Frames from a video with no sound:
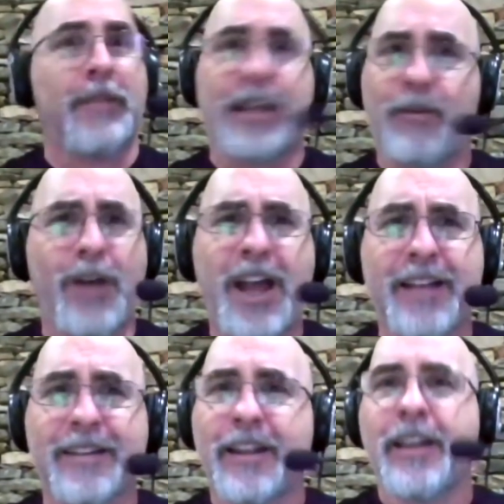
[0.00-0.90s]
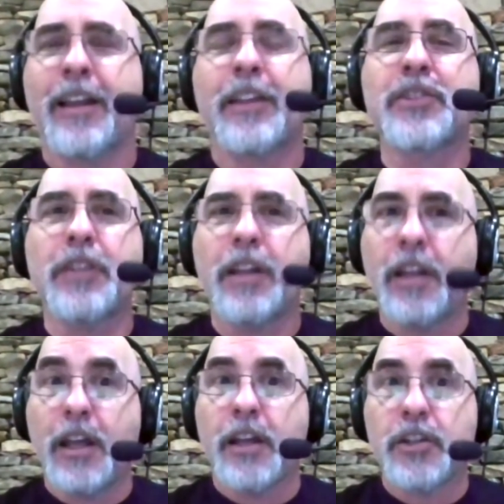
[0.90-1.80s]
I'm like, what? There's
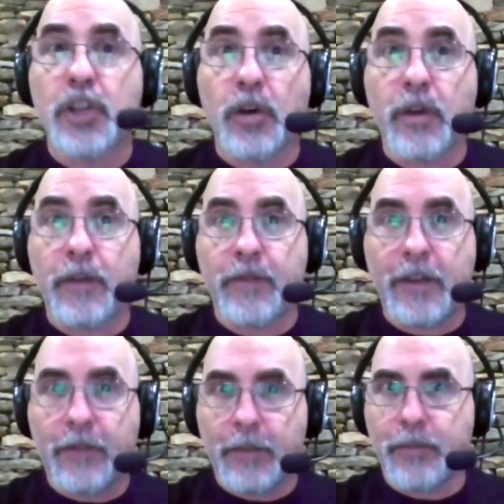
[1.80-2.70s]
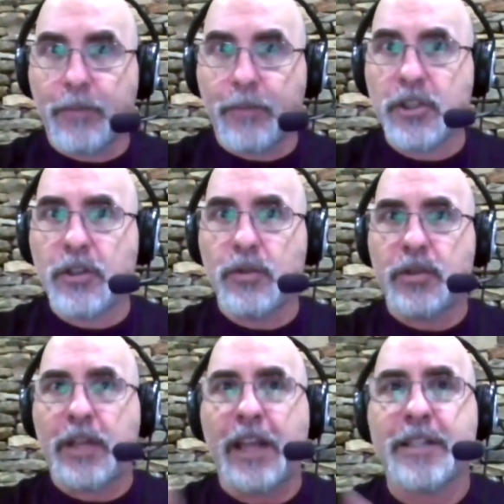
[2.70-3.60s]
so if, if the person
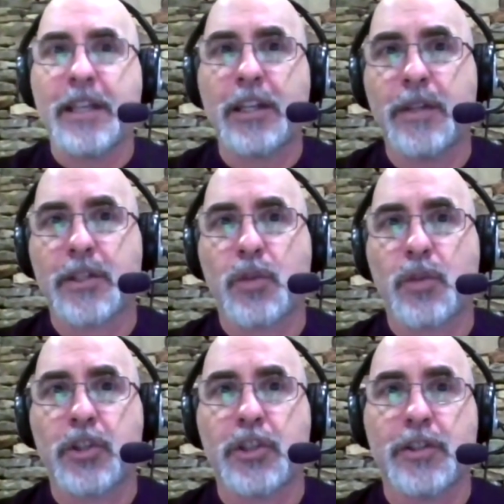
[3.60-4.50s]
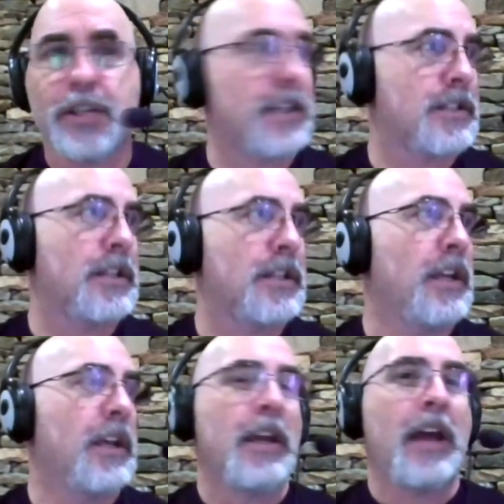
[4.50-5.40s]
who's uh, sending you this question says,
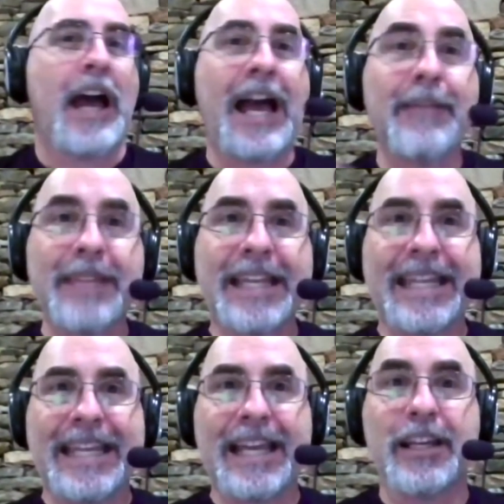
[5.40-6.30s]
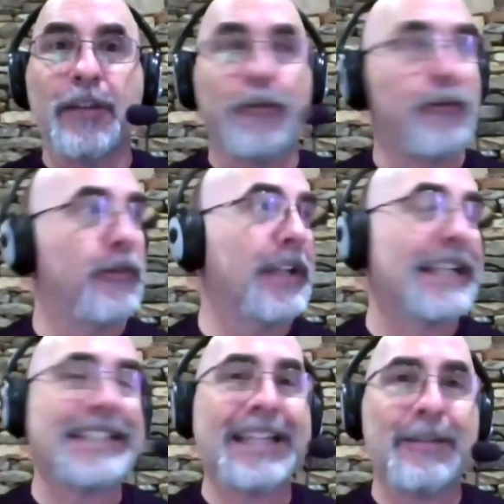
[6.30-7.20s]
I'm getting
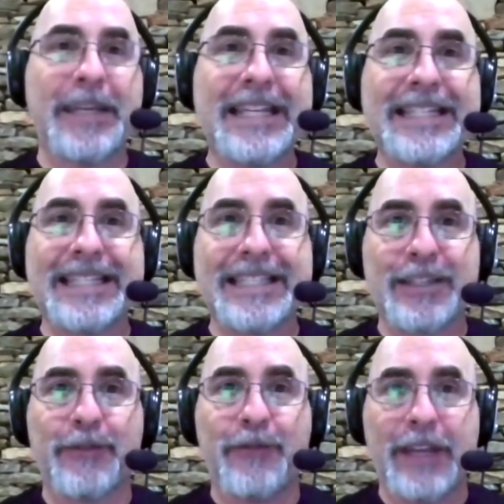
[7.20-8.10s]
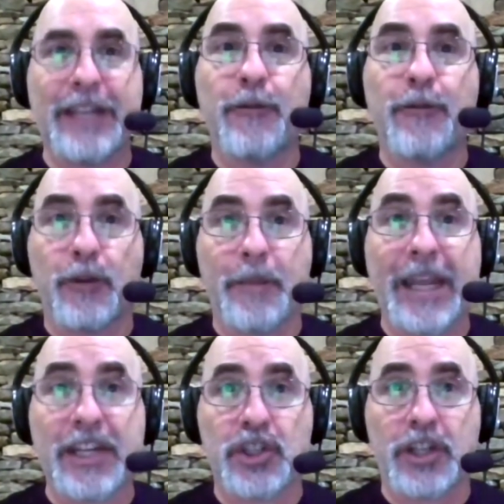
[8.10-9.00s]
conflicting pieces of
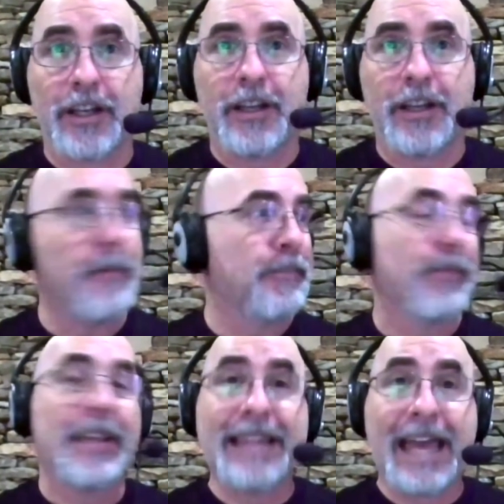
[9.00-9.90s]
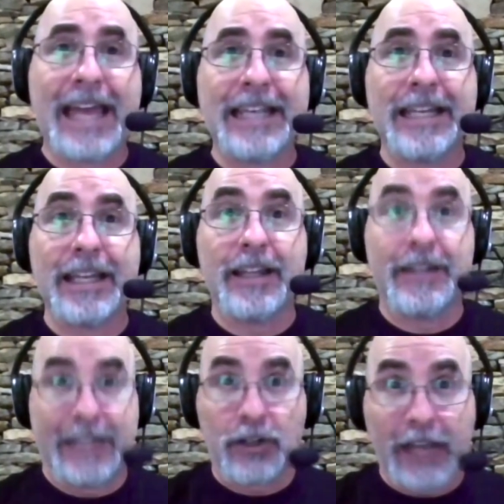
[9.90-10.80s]
information, then
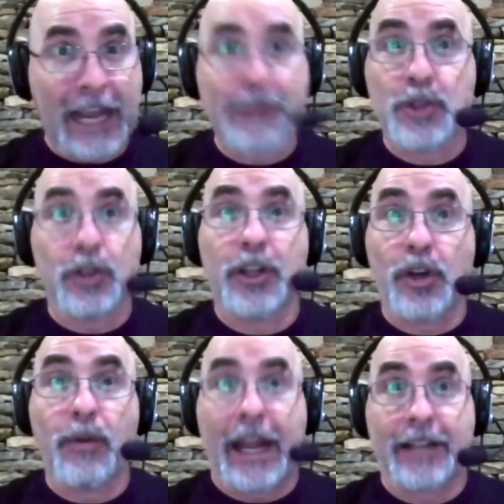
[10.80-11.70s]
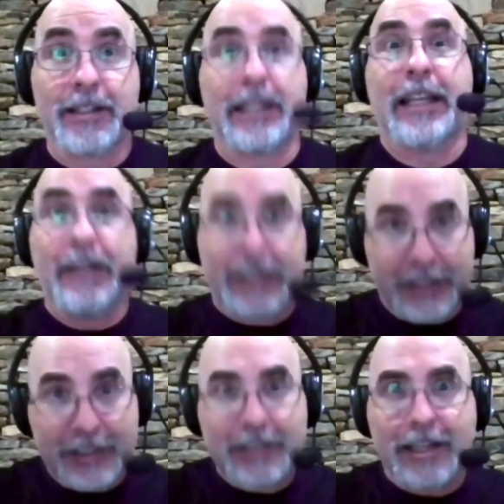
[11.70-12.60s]
they're absolutely correct. Like in
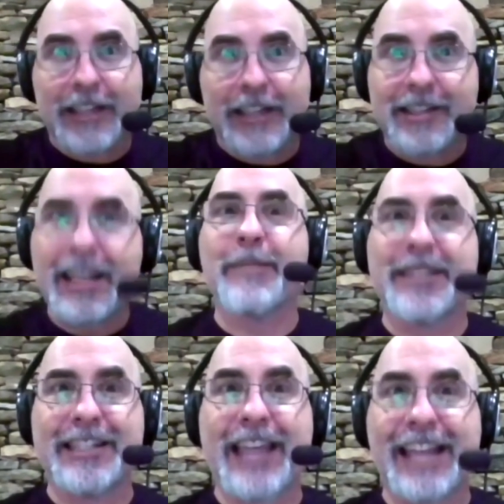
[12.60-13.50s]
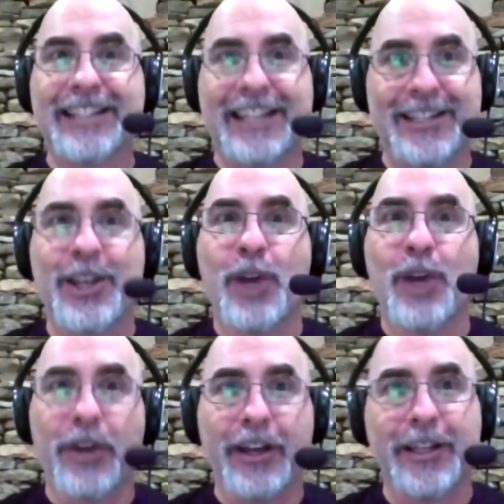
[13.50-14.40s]
this, in the same sentence,
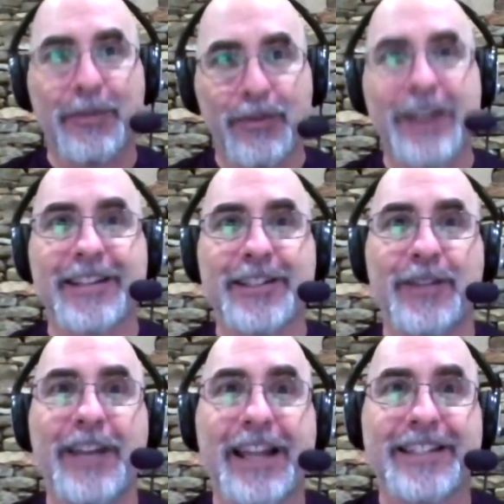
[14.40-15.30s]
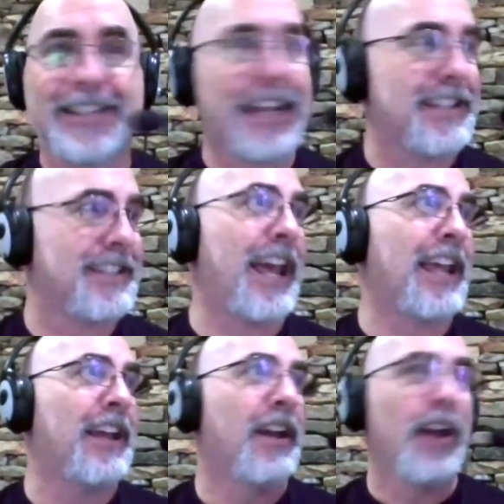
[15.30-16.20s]
we're hearing the president of the United States
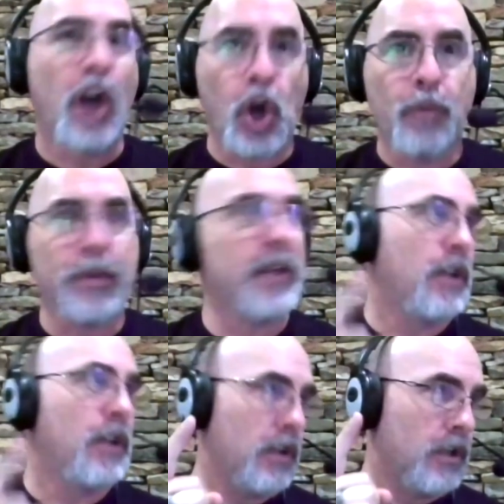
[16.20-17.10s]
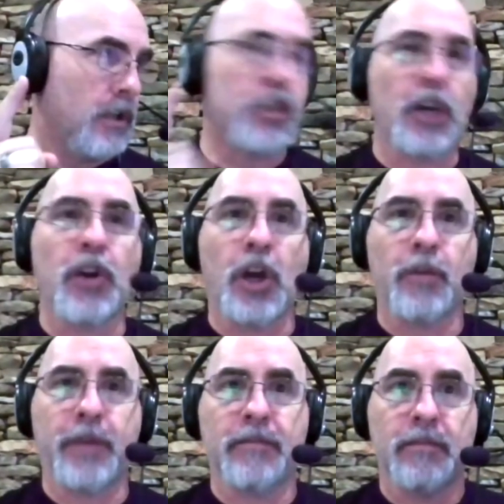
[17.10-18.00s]
say, "Open, don't
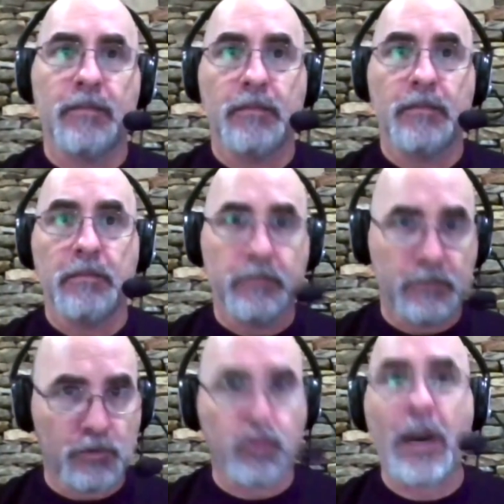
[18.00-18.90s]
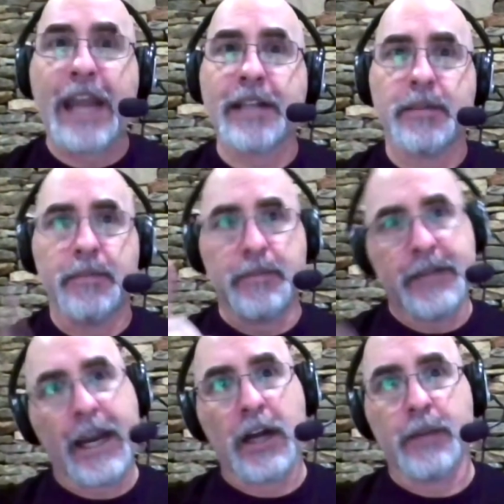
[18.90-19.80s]
open." Great,
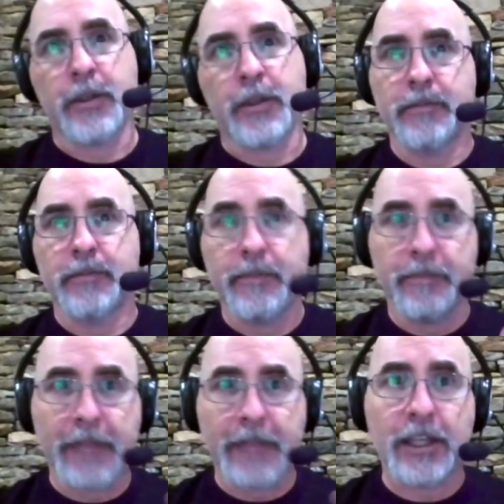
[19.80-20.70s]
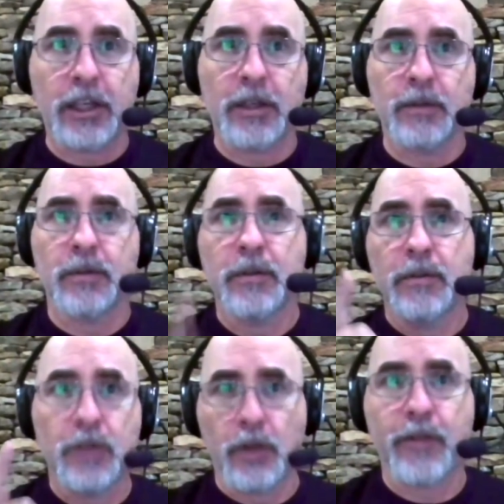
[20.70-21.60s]
terrible. Thank you.
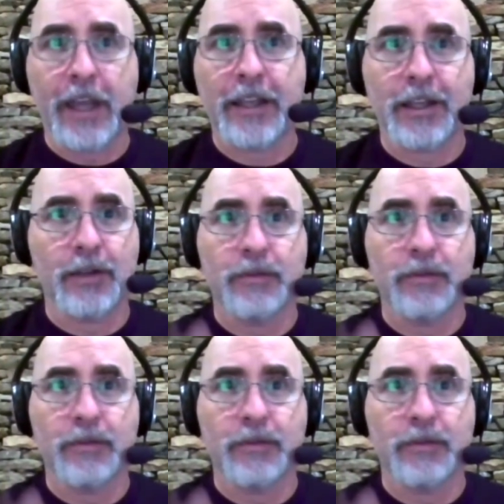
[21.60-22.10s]
No, thank you.